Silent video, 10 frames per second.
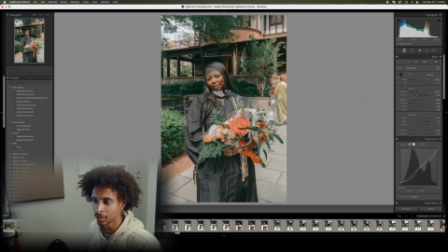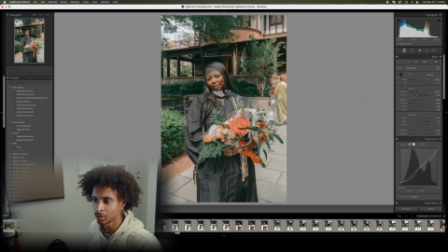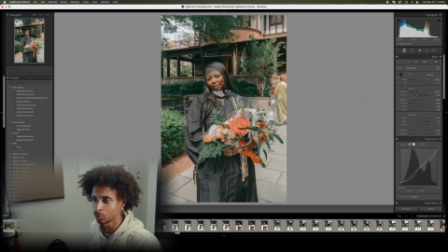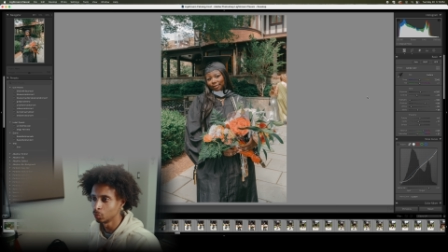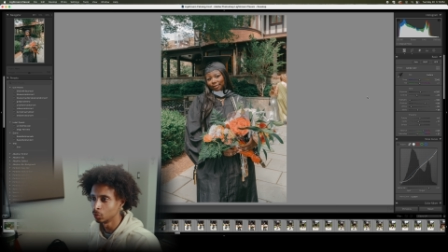
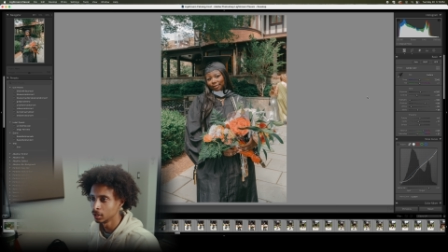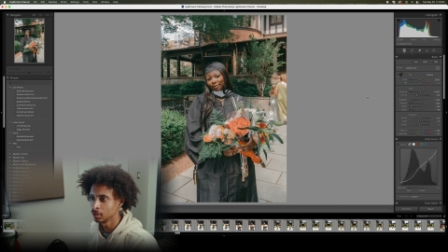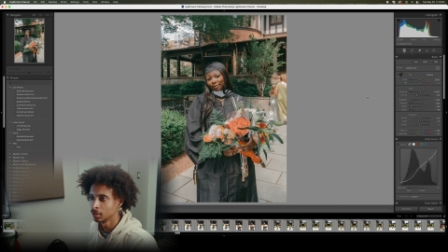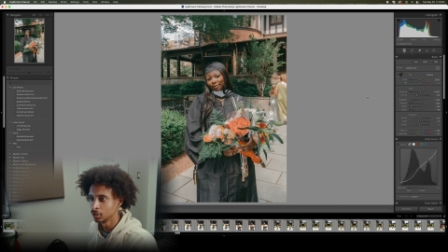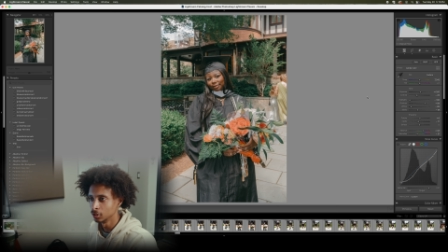at what
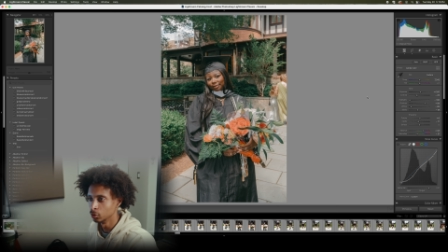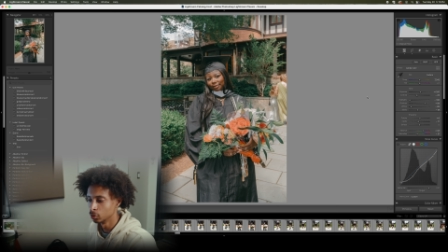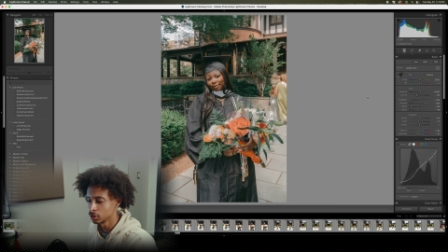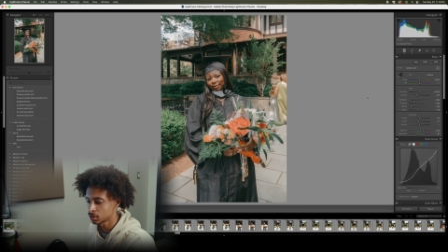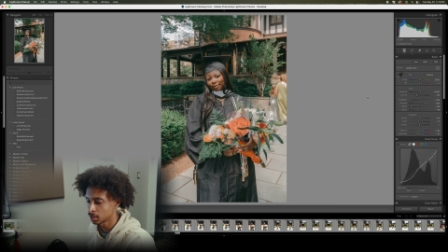
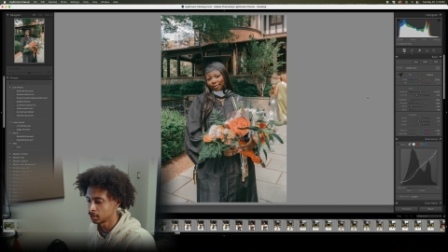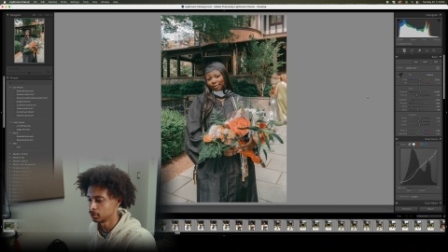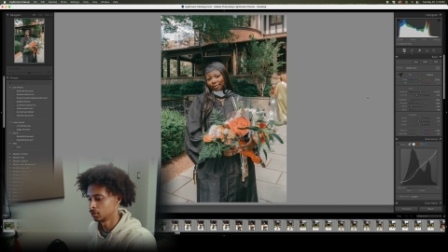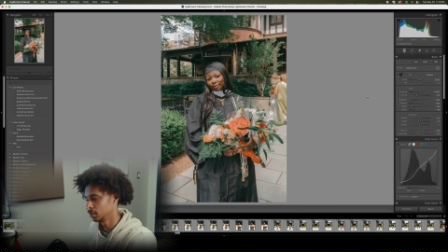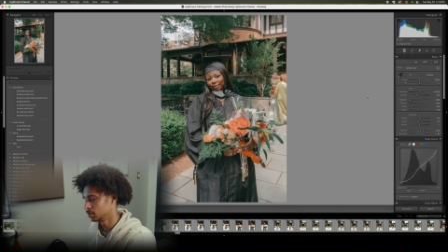your
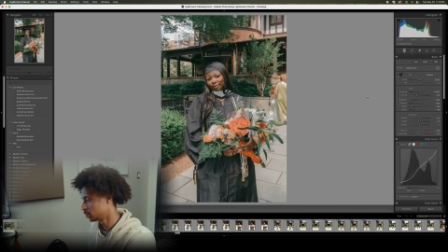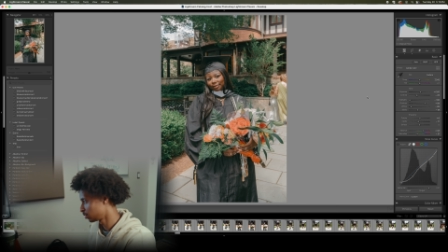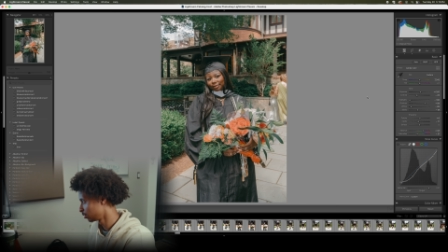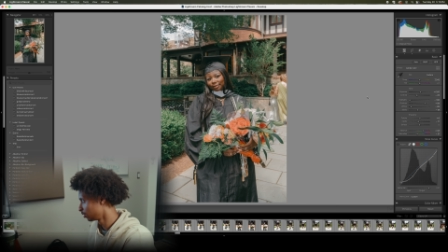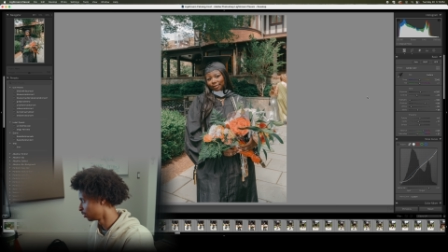style is.
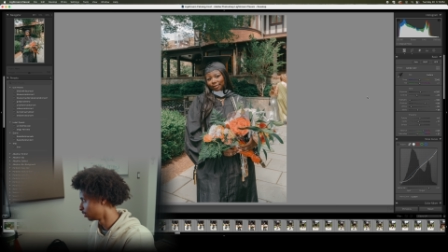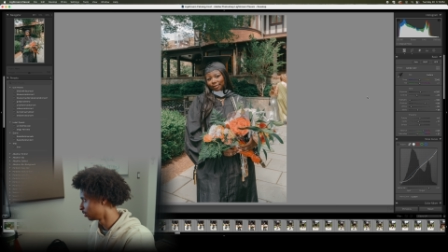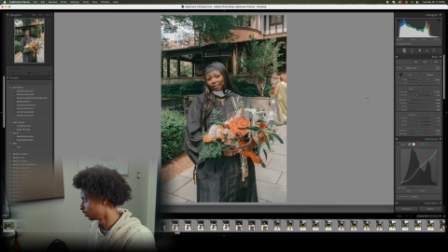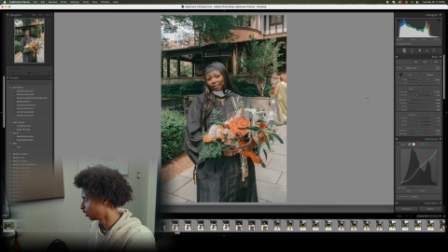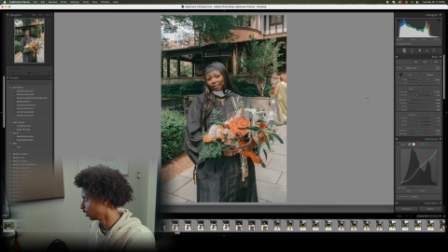
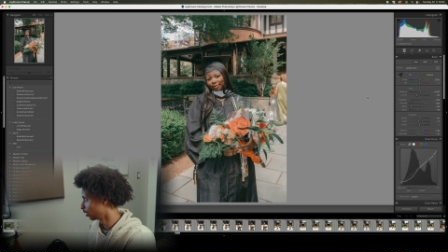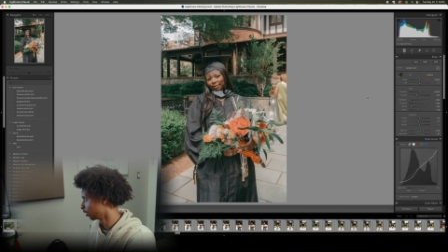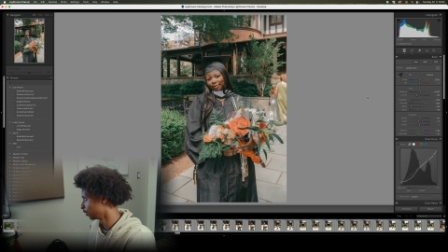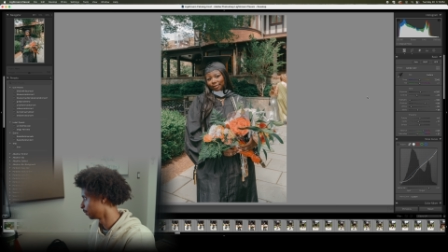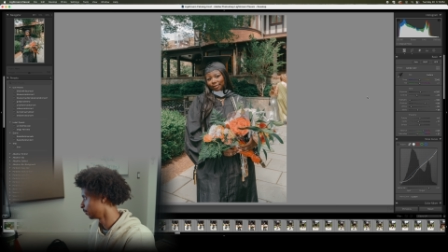
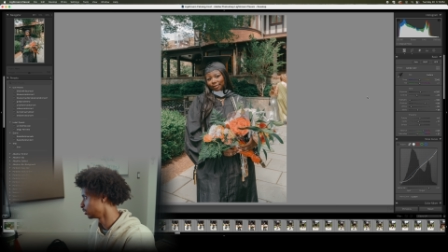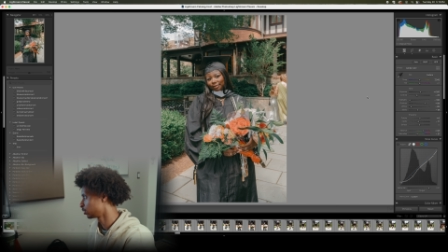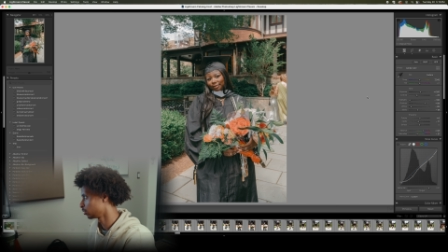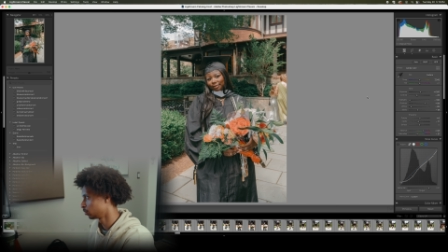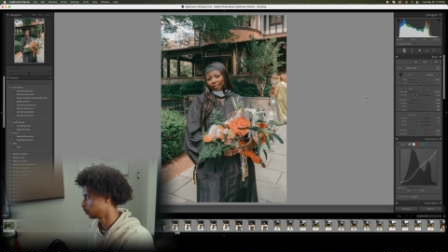And
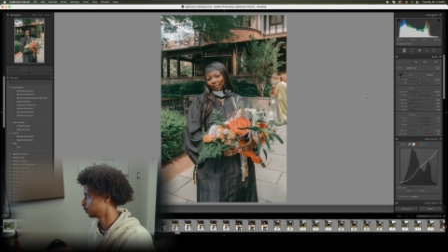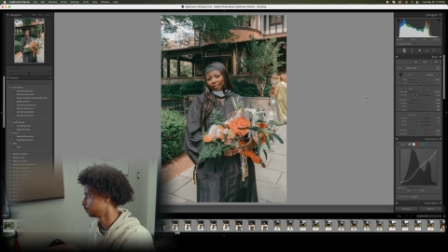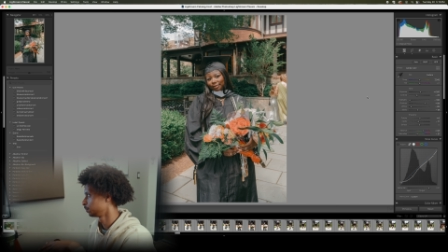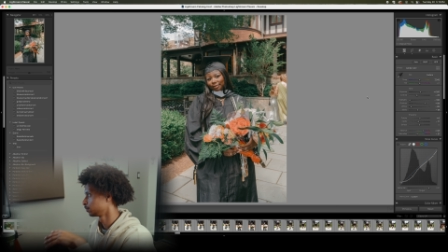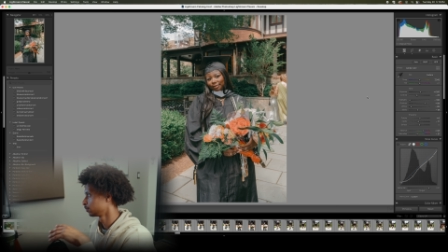so
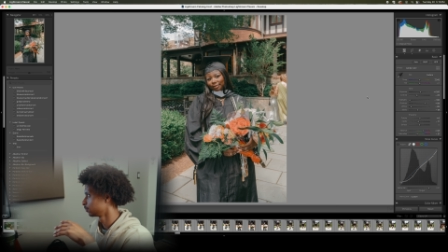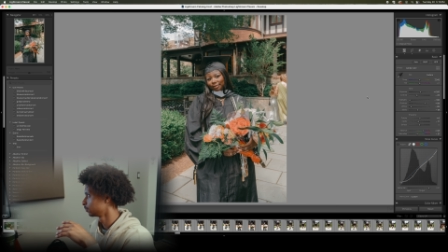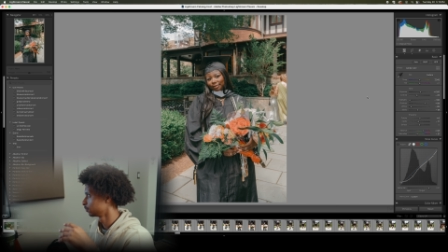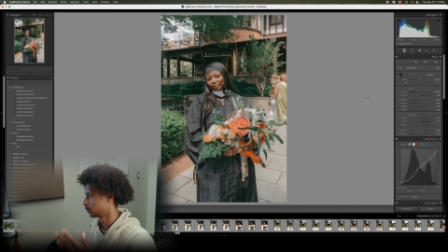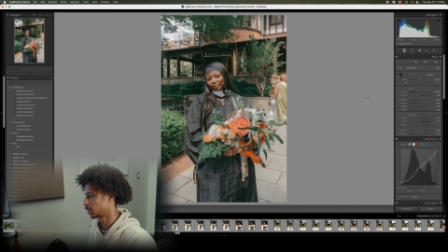
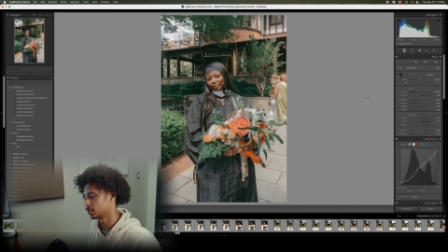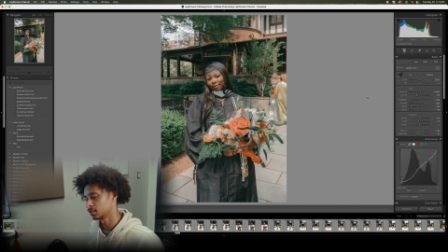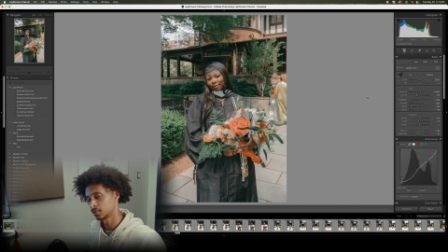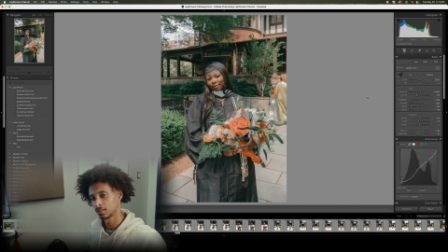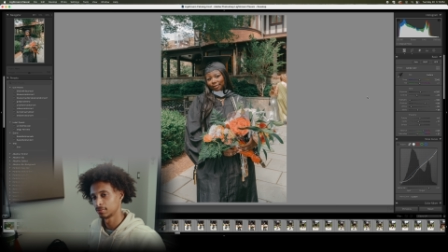
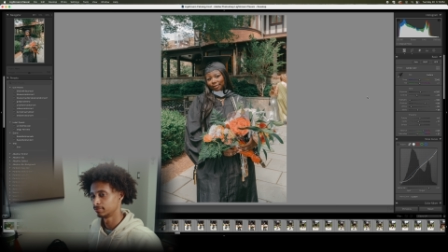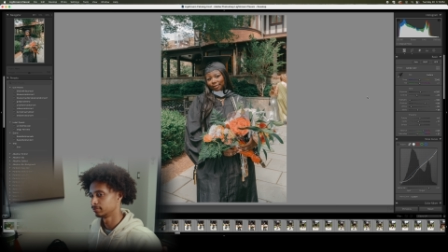that's